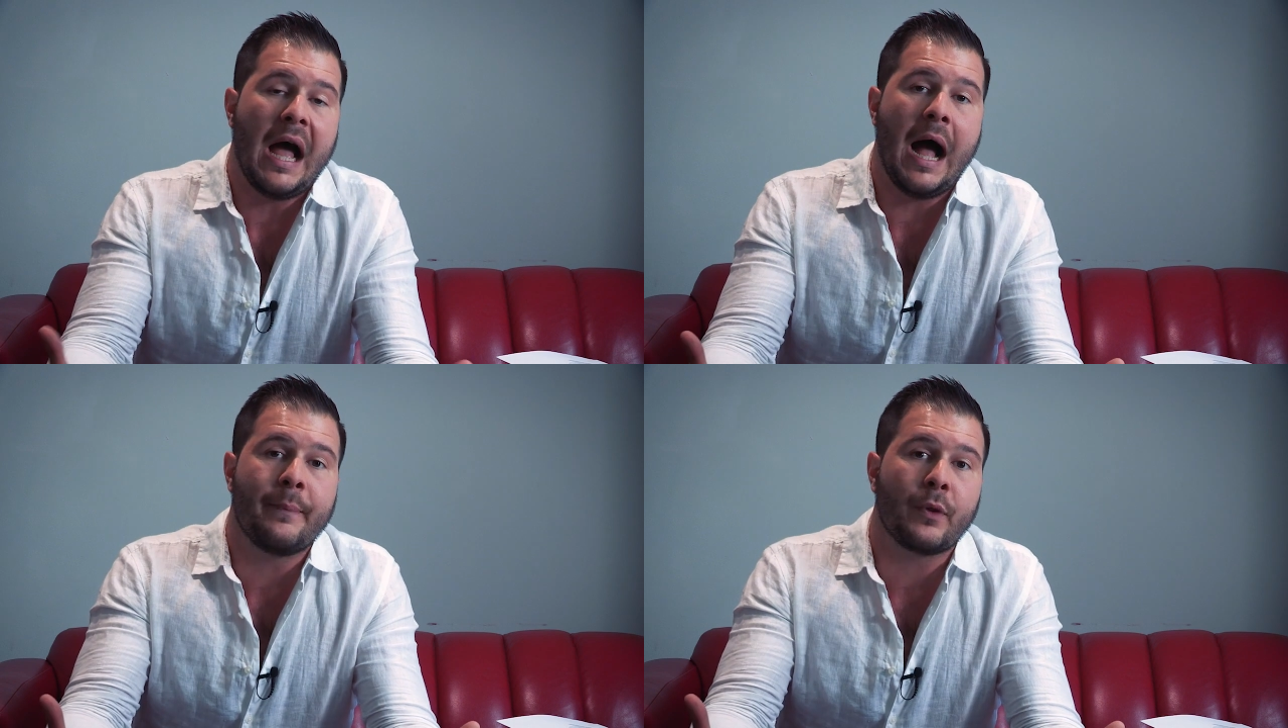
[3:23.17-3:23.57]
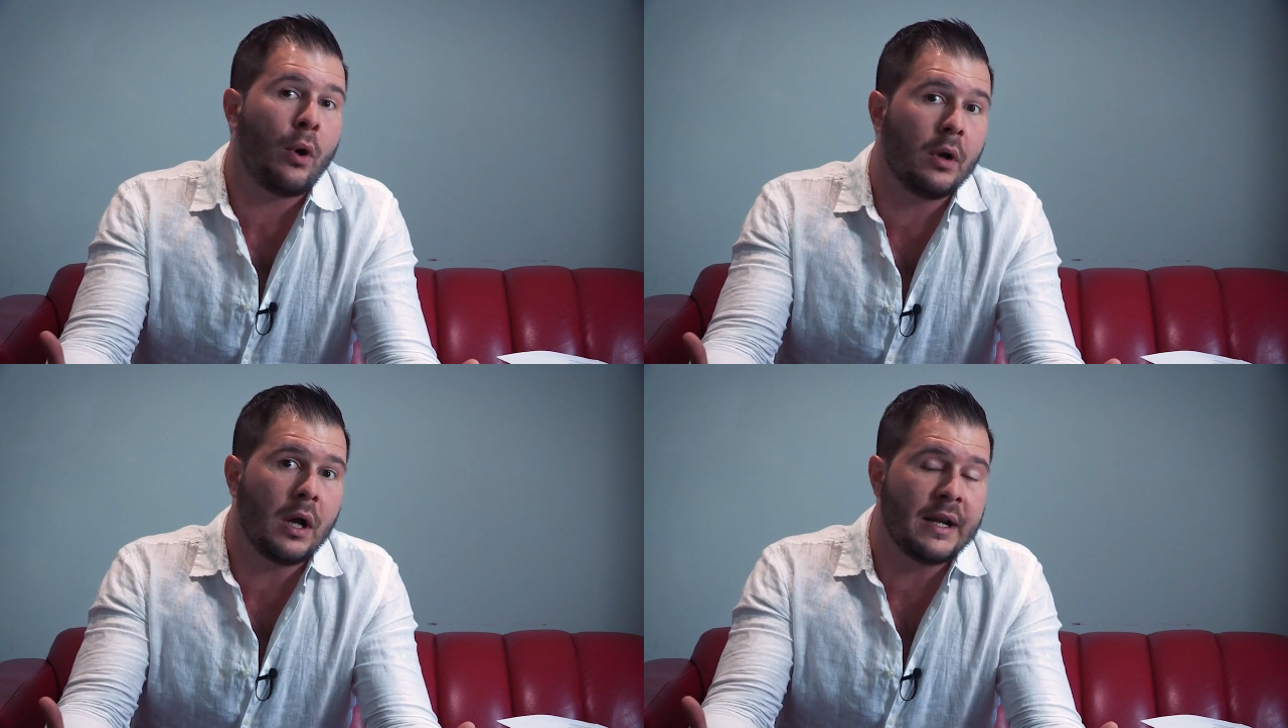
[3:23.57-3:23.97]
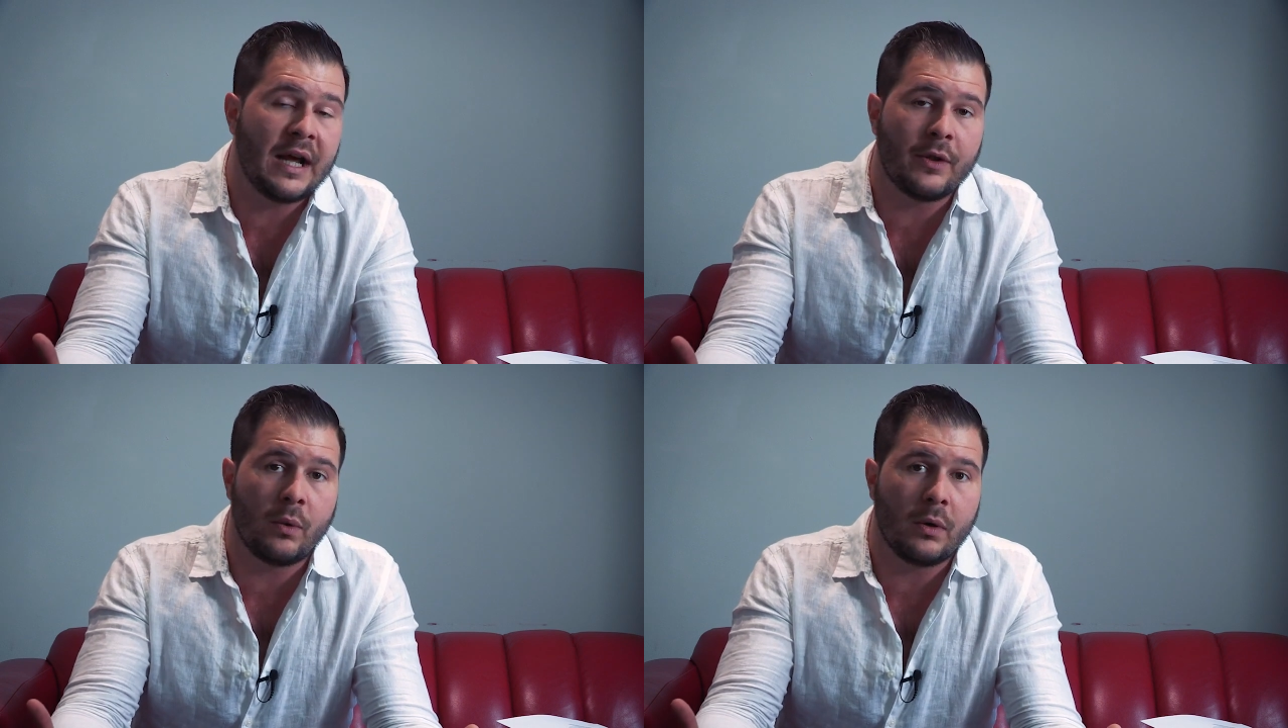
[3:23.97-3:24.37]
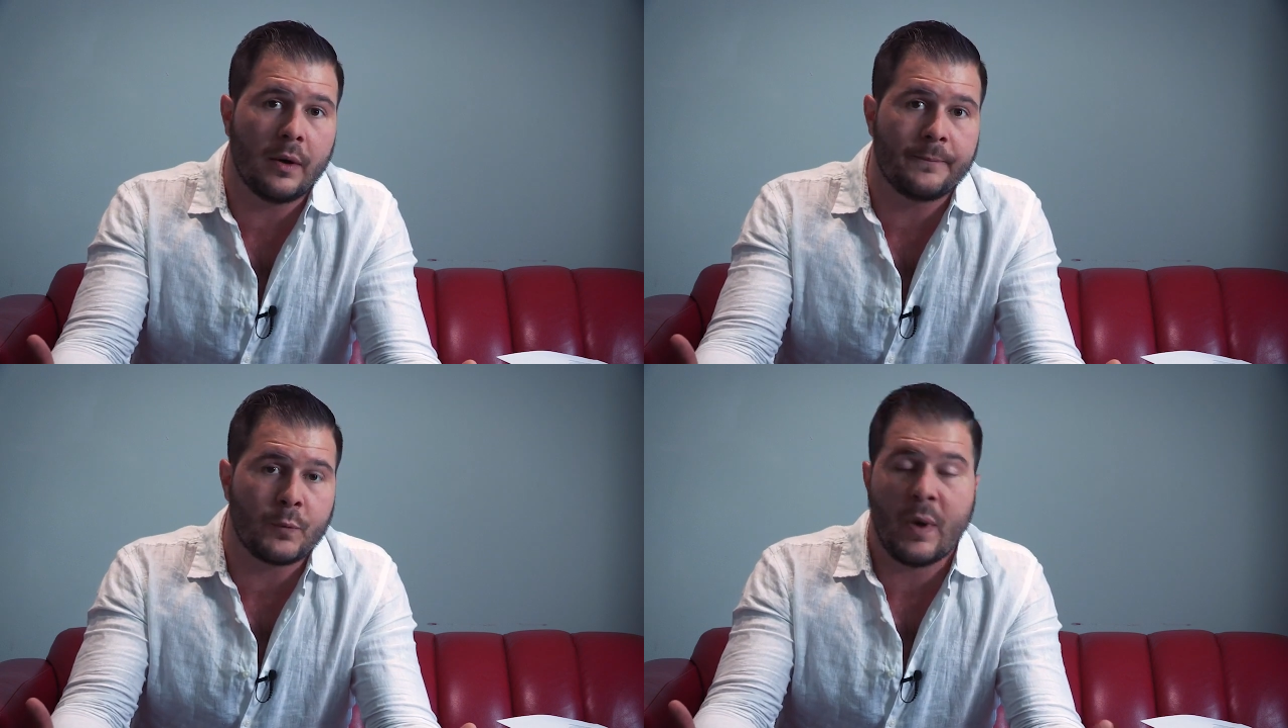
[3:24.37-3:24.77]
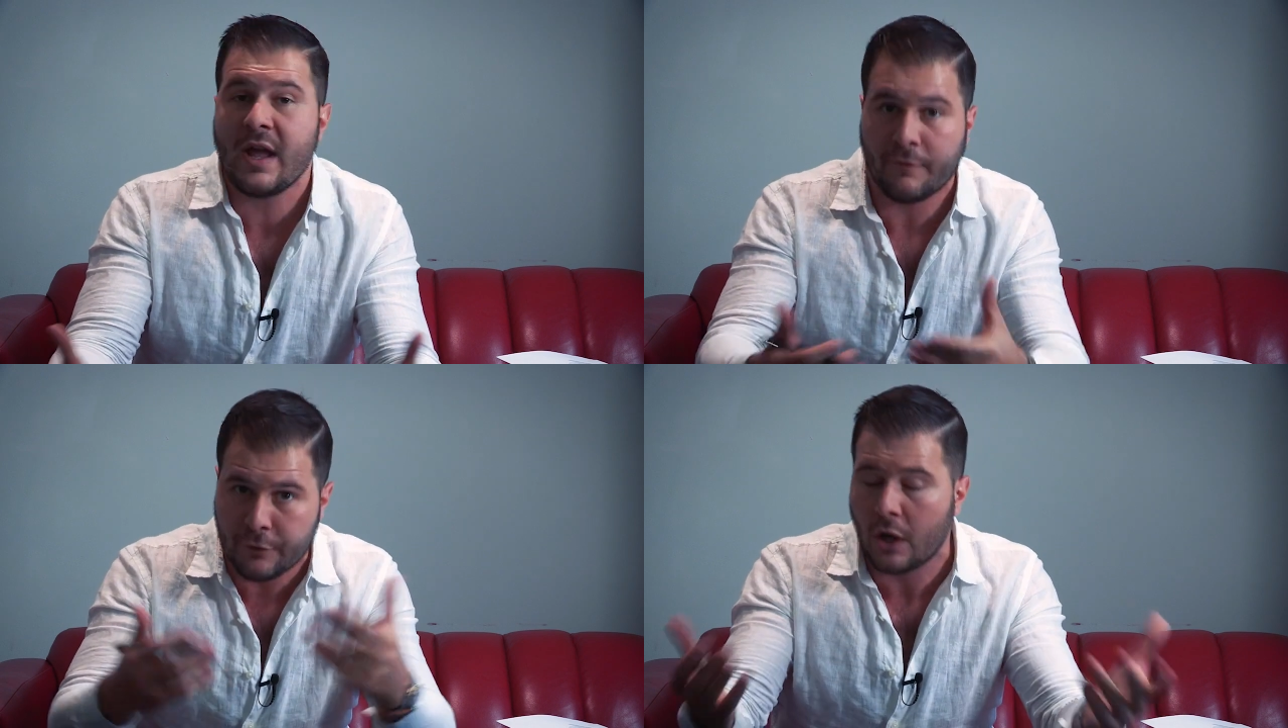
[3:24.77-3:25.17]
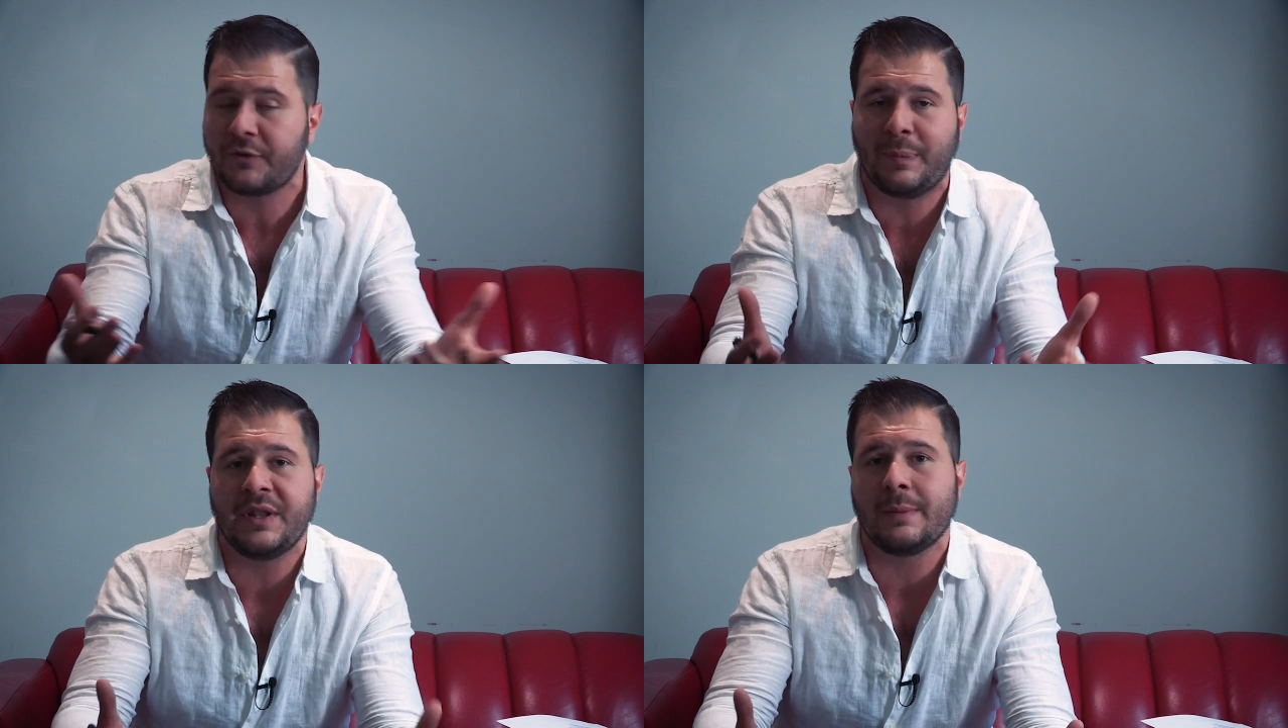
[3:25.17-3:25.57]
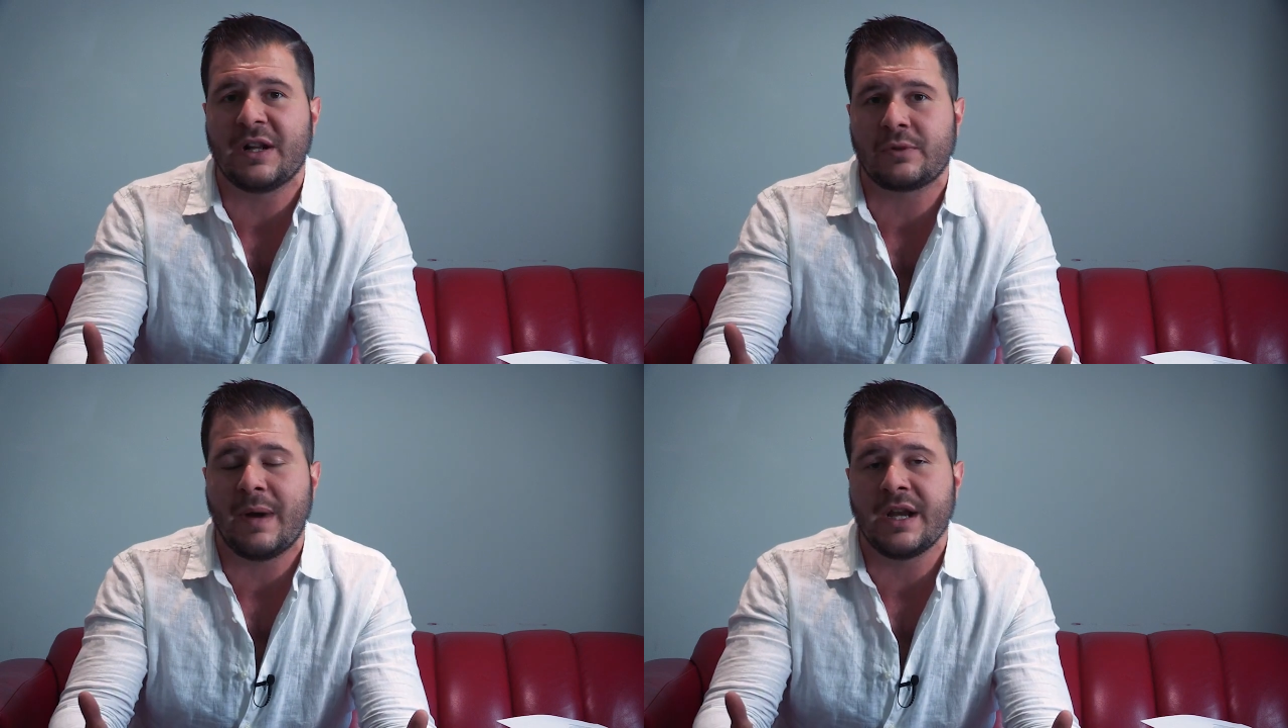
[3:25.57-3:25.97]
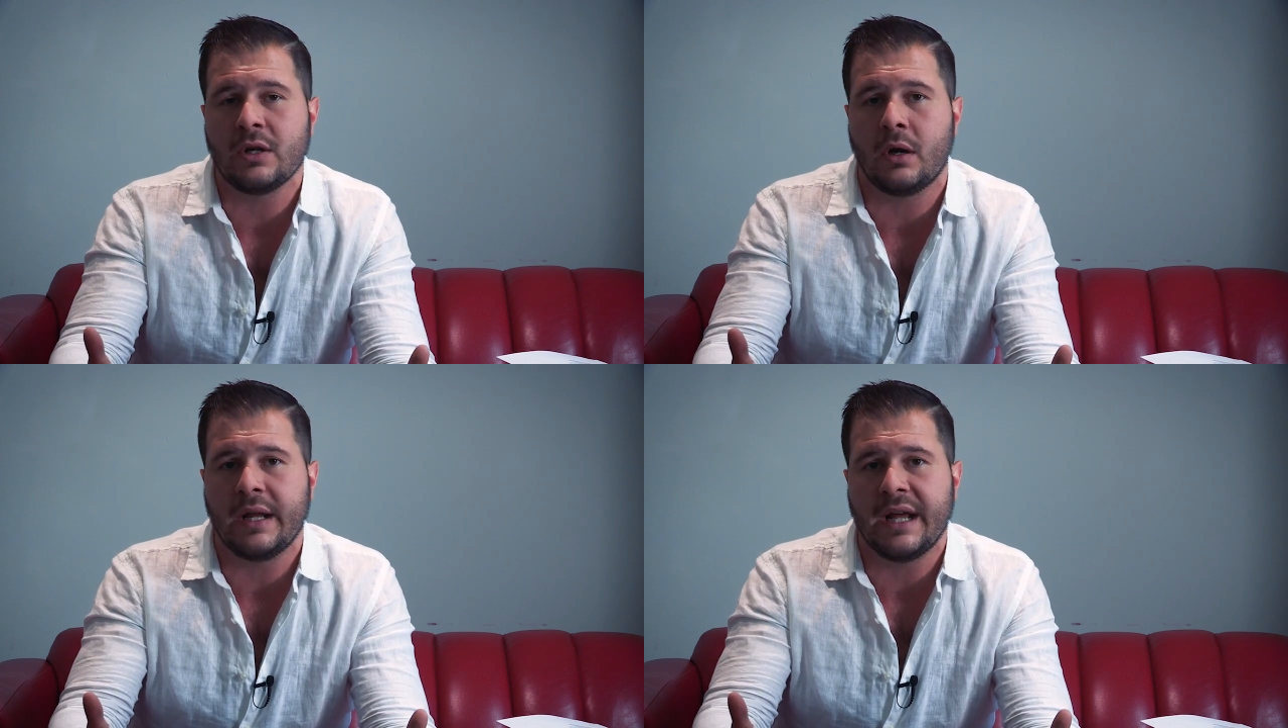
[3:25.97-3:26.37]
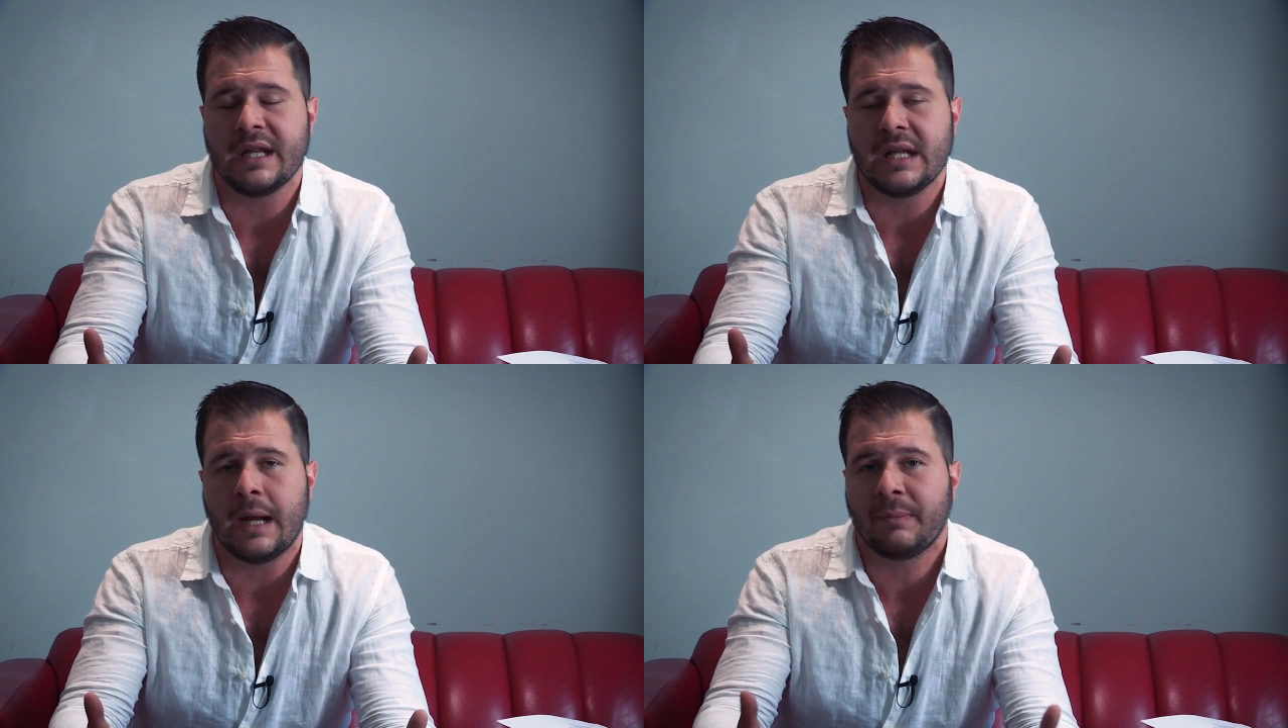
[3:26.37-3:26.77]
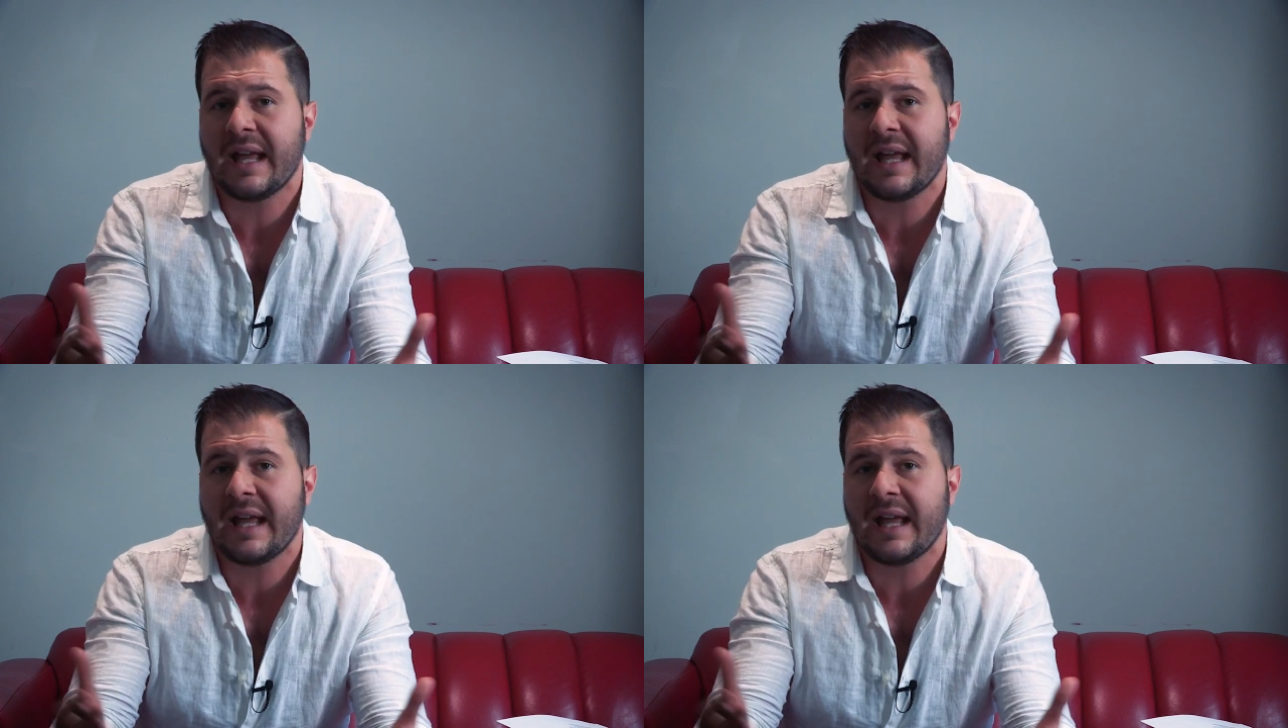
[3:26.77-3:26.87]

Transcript: Um, another uh, way of not spending spending much money on any um,